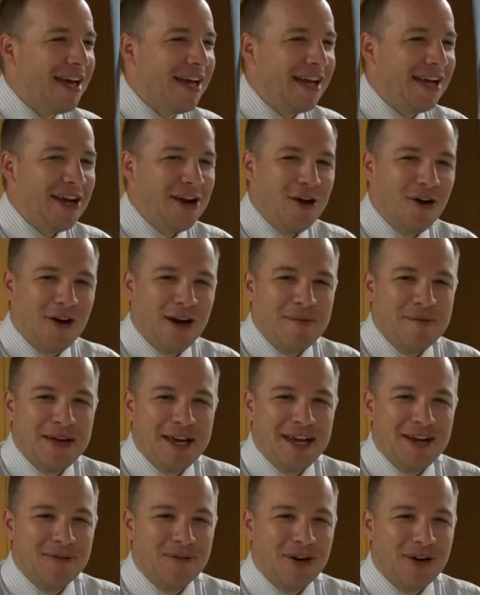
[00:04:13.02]
you know what I
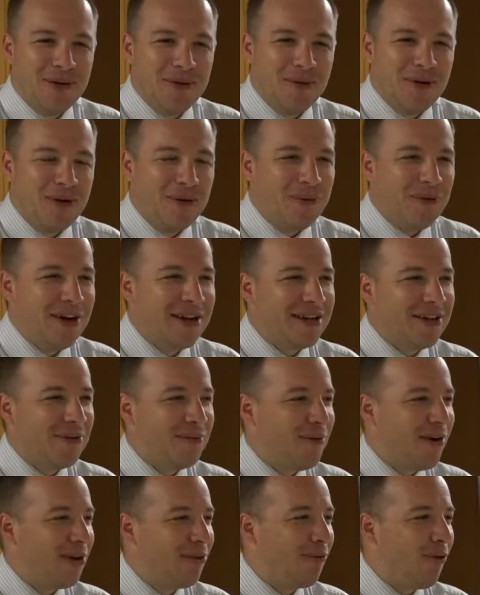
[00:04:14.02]
mean? What what what
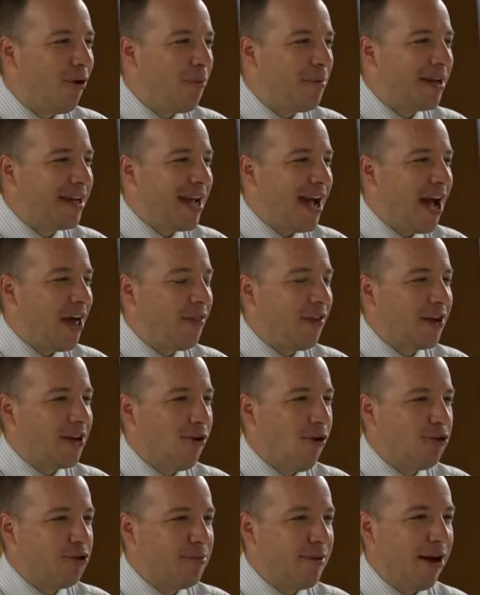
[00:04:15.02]
what Roman Catholic
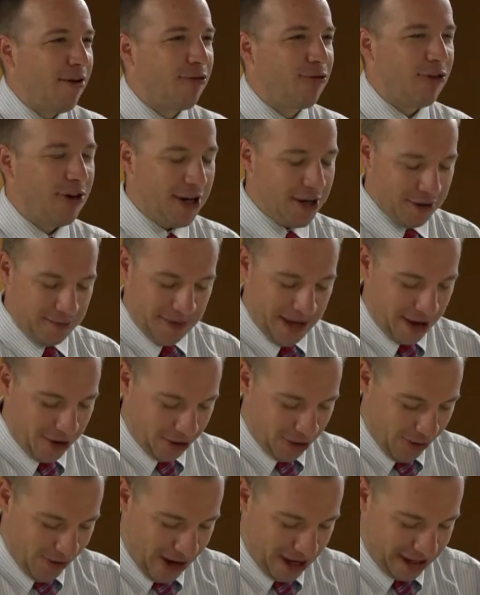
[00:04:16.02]
knows about freedom? They
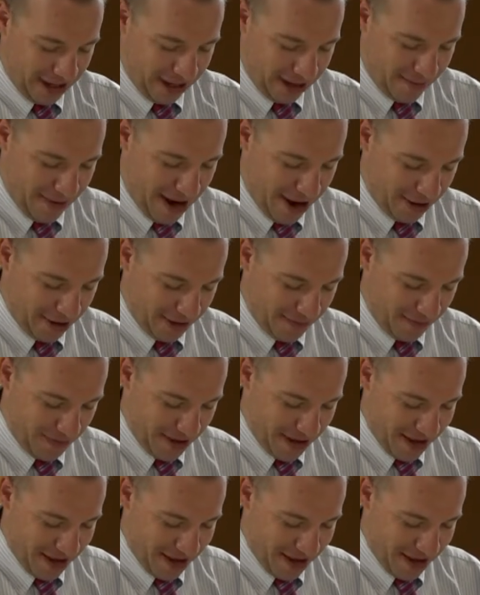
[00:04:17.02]
don't know anything about it.